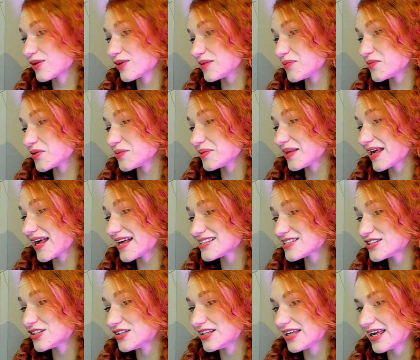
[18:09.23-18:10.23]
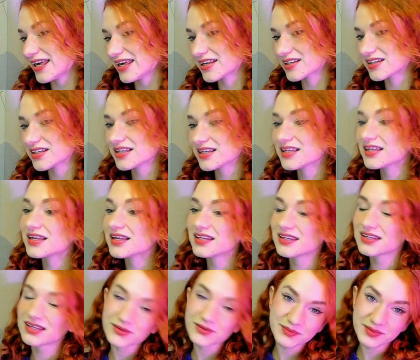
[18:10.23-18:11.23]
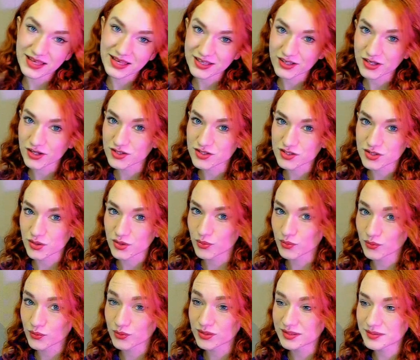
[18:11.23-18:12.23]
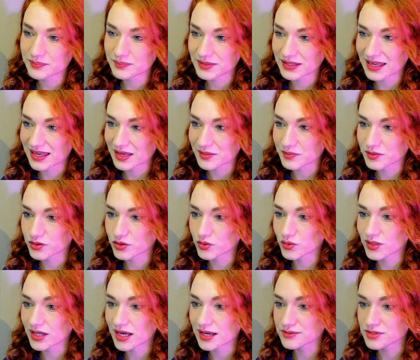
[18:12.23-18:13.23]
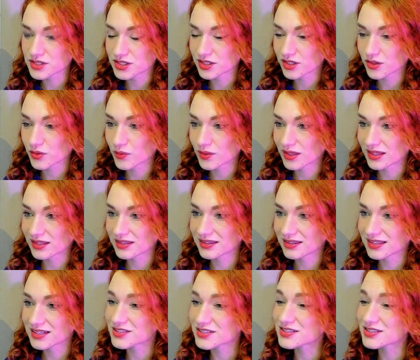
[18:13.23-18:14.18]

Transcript: white probably has to take, and now black also would be able to capture the queen.